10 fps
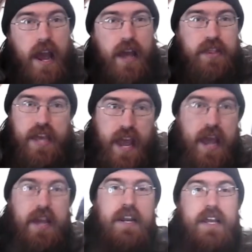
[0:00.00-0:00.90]
And the
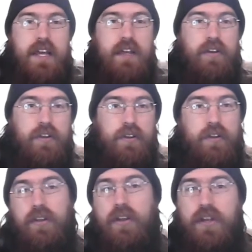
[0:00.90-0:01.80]
ending
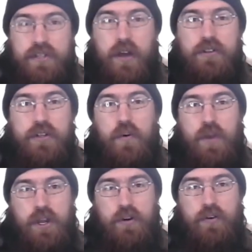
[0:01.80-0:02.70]
is also
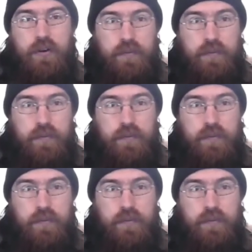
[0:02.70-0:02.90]
weird.